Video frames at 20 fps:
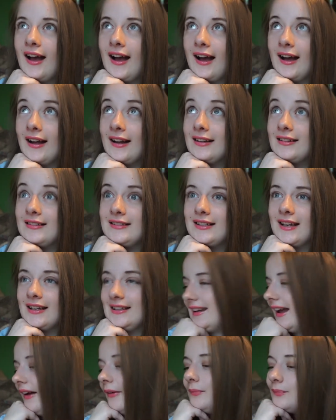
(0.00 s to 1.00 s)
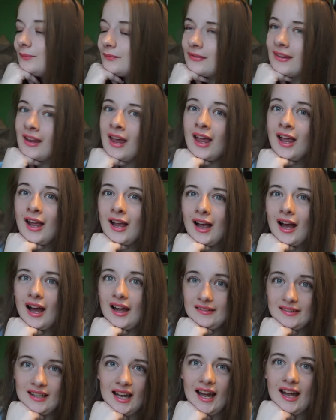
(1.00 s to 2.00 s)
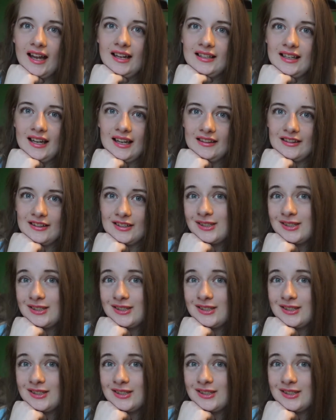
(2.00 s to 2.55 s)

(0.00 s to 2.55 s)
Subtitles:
And yeah. And then in the